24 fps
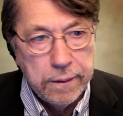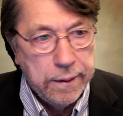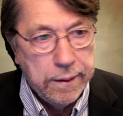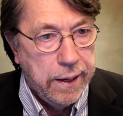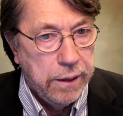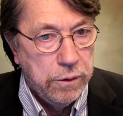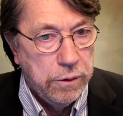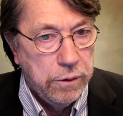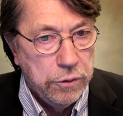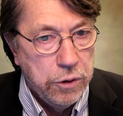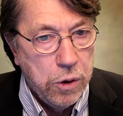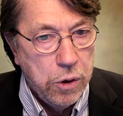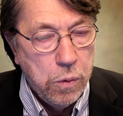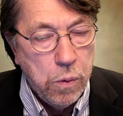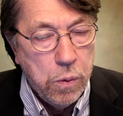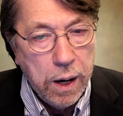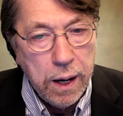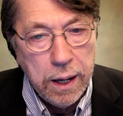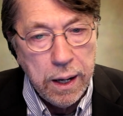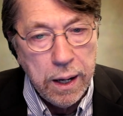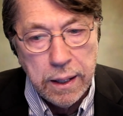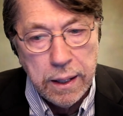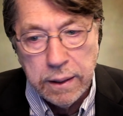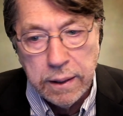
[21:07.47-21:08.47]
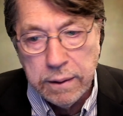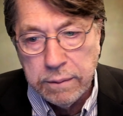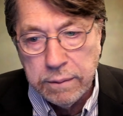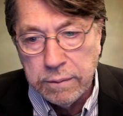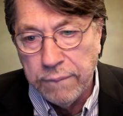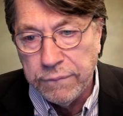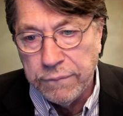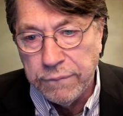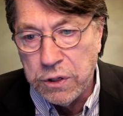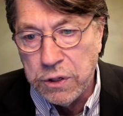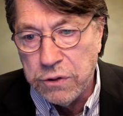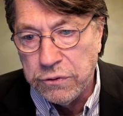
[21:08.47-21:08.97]
I don't know why.
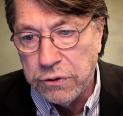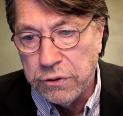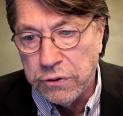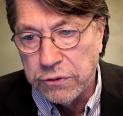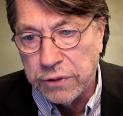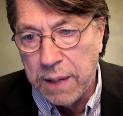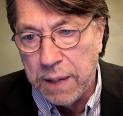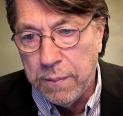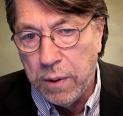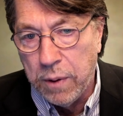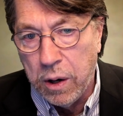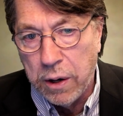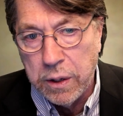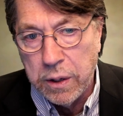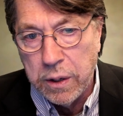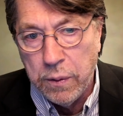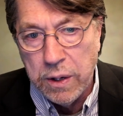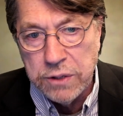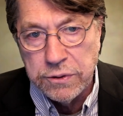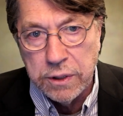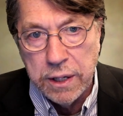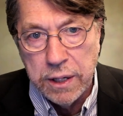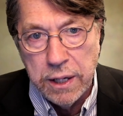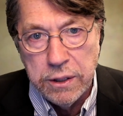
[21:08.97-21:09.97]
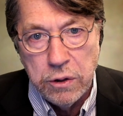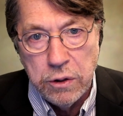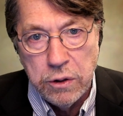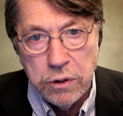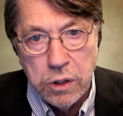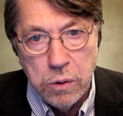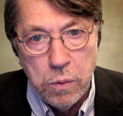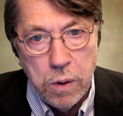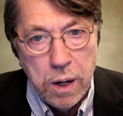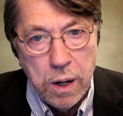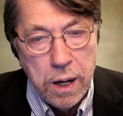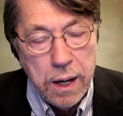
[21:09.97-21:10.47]
If they're using the same audio engine, I don't
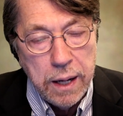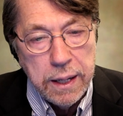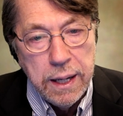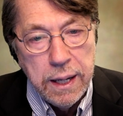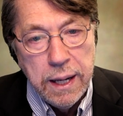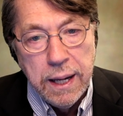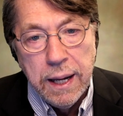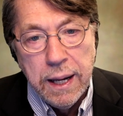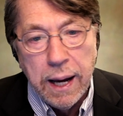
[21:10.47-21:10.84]
know why.